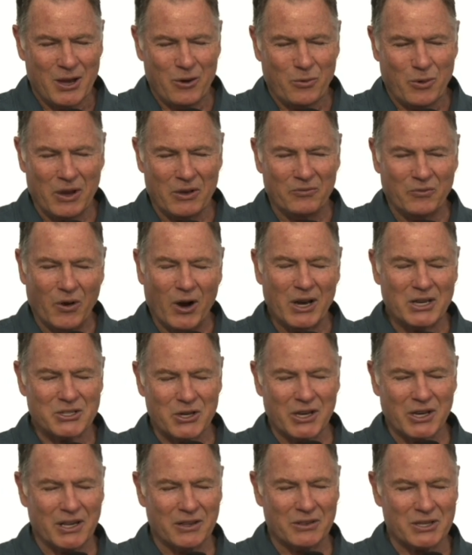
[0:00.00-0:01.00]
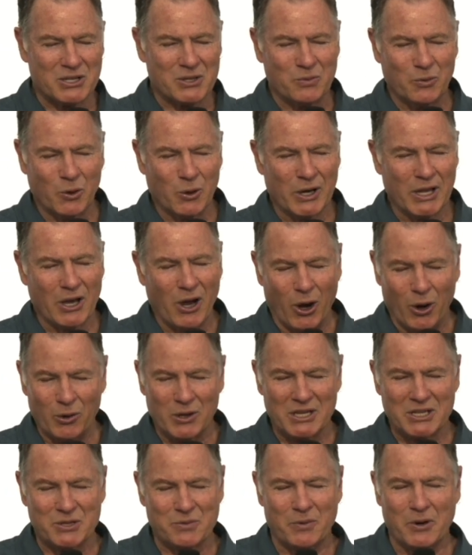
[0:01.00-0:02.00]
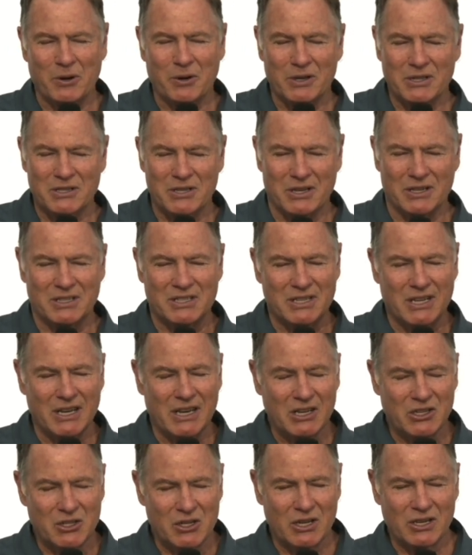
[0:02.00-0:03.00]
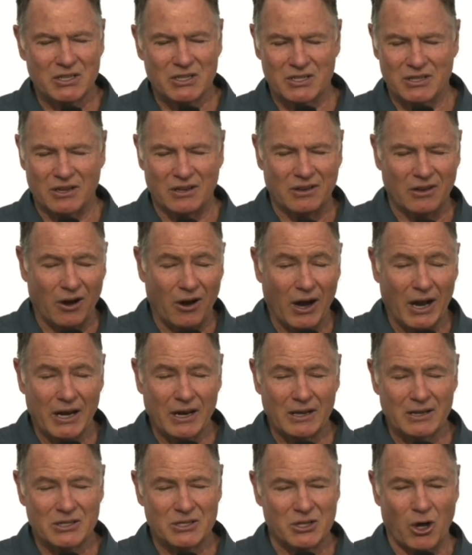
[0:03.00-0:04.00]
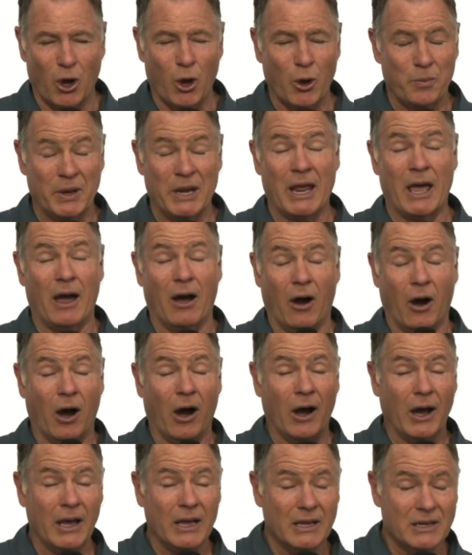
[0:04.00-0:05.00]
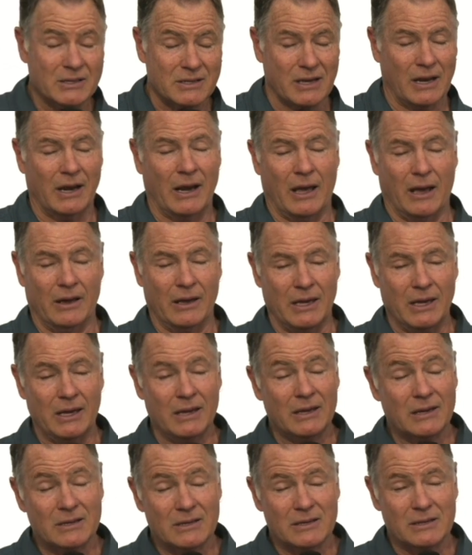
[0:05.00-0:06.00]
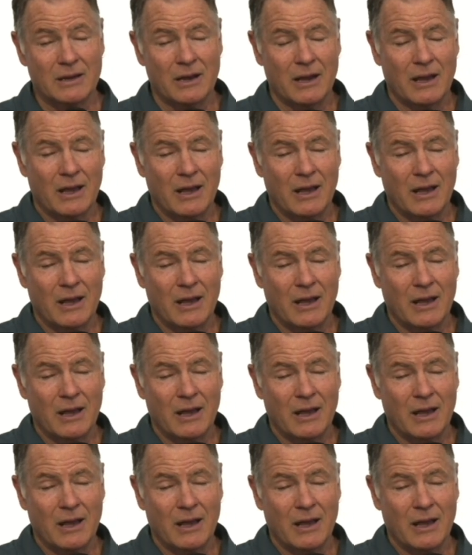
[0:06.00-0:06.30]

we invite you here this morning, Holy Spirit, to teach us, to guide us, to open our eyes and our ears,